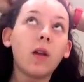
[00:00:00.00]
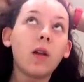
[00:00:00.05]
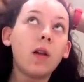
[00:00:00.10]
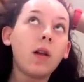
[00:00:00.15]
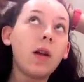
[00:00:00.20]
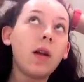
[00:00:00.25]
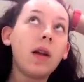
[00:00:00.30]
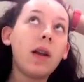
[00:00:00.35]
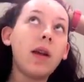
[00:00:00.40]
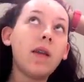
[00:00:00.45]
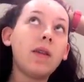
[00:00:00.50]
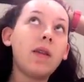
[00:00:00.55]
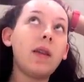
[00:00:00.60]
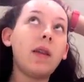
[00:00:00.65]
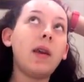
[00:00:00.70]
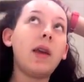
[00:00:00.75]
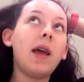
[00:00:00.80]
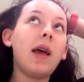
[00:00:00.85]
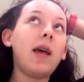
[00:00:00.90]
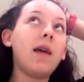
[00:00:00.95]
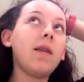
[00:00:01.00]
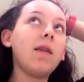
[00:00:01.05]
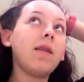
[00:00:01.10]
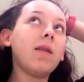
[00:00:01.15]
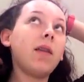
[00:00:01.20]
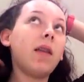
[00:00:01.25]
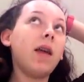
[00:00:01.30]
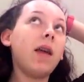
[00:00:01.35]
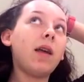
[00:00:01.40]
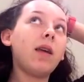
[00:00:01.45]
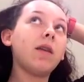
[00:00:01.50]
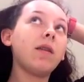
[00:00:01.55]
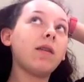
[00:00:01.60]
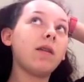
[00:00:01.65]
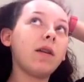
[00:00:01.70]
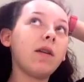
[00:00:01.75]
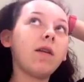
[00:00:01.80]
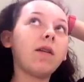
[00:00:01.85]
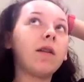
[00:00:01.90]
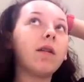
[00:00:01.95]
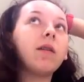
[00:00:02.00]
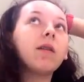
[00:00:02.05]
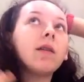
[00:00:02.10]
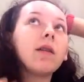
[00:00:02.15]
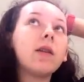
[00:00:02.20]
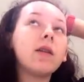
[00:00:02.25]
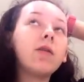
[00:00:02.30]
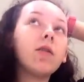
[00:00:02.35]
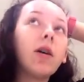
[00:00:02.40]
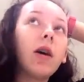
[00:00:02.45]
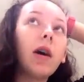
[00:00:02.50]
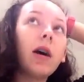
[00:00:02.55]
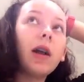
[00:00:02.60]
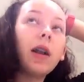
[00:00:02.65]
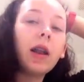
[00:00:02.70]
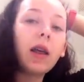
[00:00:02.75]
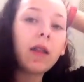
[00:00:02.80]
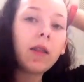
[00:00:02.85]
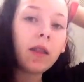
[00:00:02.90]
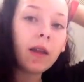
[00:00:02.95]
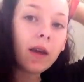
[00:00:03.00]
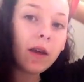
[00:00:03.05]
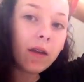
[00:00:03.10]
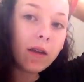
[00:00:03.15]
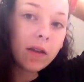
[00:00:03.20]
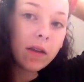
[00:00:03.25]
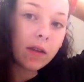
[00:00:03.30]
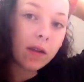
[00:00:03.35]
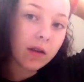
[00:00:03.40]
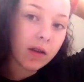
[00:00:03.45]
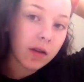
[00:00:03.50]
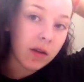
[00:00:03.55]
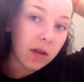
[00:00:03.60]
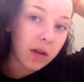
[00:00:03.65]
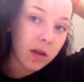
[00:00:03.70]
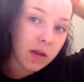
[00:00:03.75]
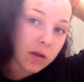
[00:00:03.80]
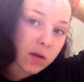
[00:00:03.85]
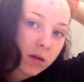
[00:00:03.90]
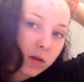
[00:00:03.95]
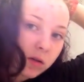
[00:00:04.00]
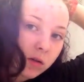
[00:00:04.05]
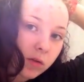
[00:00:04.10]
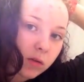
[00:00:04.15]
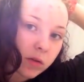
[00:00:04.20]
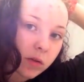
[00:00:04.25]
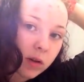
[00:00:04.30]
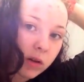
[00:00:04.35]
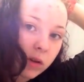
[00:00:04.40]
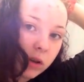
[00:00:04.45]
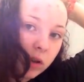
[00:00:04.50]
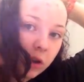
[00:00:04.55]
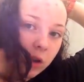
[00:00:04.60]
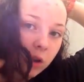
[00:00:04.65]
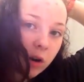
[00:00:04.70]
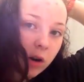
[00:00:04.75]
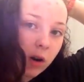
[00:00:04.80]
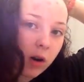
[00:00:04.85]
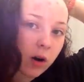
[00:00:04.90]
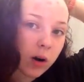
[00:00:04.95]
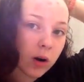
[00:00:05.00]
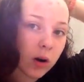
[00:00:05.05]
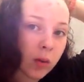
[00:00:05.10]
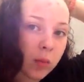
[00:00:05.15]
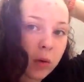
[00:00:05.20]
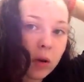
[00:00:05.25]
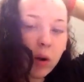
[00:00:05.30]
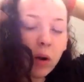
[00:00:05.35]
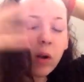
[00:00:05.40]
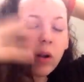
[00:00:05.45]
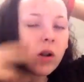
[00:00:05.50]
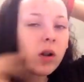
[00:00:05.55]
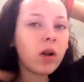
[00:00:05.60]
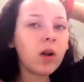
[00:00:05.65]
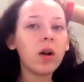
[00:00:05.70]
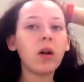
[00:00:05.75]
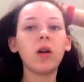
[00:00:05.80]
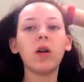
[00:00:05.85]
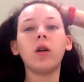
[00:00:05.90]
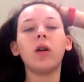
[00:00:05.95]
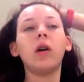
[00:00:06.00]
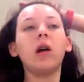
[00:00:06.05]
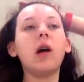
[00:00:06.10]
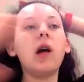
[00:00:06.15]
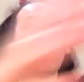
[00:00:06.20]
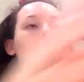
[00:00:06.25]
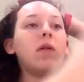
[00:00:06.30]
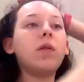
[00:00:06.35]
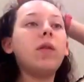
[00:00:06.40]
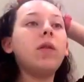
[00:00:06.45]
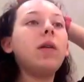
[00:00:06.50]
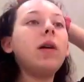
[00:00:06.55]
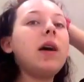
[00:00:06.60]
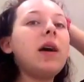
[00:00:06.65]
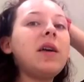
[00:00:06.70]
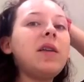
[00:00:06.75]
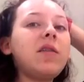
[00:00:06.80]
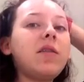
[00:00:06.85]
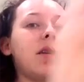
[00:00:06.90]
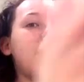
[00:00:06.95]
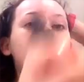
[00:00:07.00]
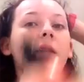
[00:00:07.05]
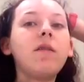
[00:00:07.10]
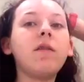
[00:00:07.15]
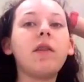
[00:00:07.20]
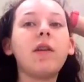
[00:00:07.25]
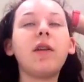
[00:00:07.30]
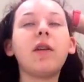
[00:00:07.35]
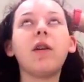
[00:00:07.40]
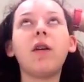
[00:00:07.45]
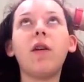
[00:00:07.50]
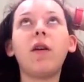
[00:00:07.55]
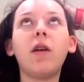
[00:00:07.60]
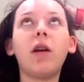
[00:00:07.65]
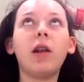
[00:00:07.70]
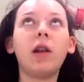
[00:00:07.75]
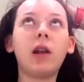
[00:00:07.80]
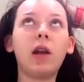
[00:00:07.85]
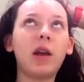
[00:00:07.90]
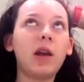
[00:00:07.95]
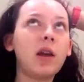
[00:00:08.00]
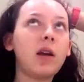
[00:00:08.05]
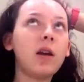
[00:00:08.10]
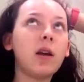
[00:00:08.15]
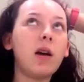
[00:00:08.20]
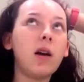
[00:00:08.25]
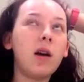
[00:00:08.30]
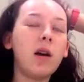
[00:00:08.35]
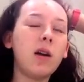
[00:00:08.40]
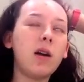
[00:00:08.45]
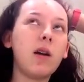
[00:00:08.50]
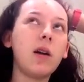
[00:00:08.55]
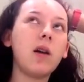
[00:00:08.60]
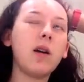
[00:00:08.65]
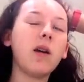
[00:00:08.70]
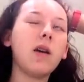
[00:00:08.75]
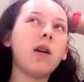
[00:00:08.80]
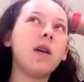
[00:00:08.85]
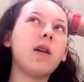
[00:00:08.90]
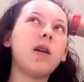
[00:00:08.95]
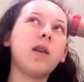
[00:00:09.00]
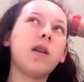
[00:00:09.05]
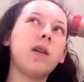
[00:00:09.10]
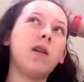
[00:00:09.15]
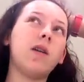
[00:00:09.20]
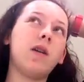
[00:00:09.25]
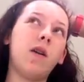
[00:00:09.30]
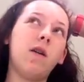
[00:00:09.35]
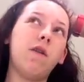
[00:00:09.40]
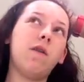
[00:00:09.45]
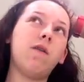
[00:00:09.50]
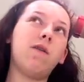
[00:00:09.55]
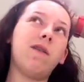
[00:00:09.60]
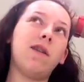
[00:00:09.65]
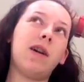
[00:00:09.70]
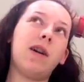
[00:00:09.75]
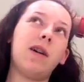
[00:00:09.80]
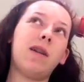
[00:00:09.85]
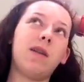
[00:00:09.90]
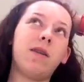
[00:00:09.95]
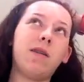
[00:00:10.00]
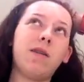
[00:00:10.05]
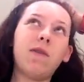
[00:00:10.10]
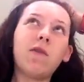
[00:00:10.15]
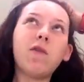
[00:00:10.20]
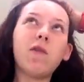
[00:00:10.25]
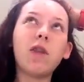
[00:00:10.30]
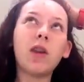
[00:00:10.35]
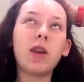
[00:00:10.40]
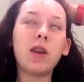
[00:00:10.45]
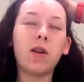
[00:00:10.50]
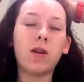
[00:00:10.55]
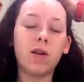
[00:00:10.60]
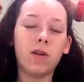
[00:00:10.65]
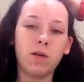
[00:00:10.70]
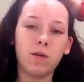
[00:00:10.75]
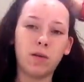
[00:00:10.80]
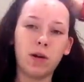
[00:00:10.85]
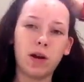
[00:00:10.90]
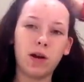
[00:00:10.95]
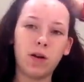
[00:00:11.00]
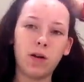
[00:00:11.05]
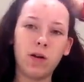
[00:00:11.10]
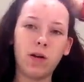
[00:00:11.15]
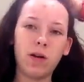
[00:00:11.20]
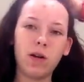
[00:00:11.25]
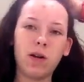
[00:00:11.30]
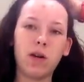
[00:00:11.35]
Unless it gets like seriously dry like this, you can see it's gone all frizzy and horrible. I will do a hair straightening video and like no frizz video as well.